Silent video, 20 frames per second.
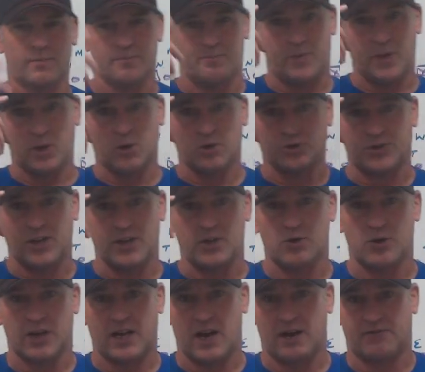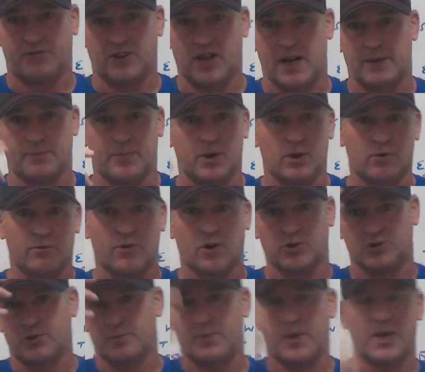bills that you can have, flat bill,
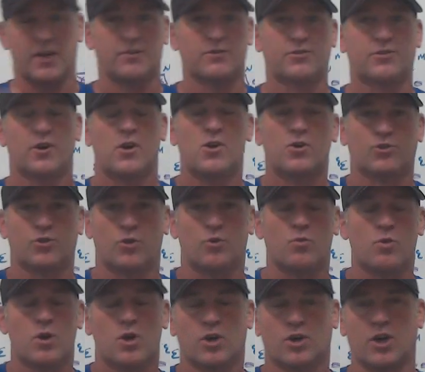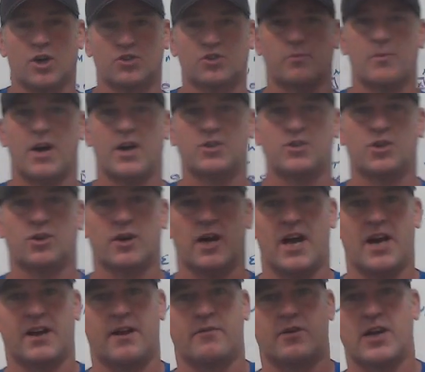versa bends. So customize your
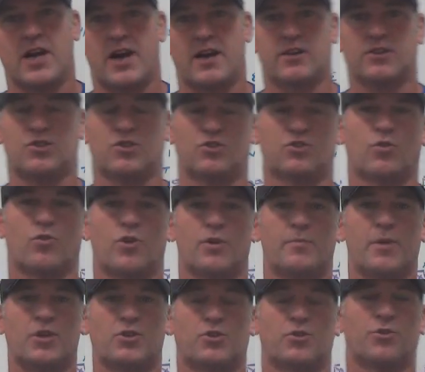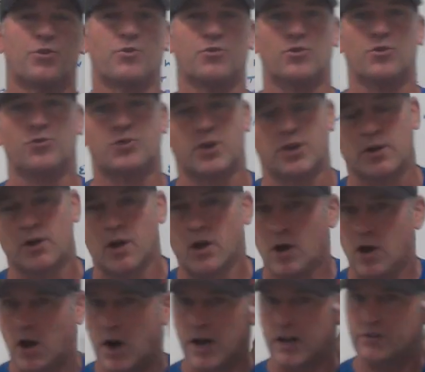hat. Every hat has a story. Make sure you're using,
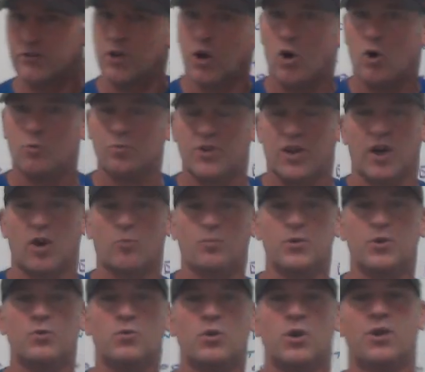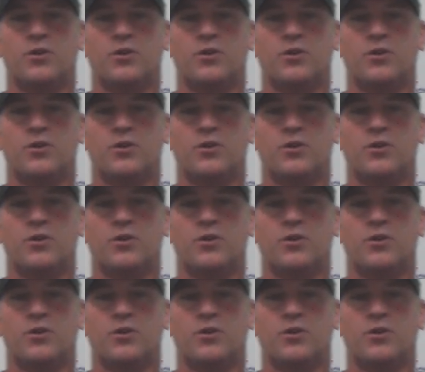all right, Dome to help you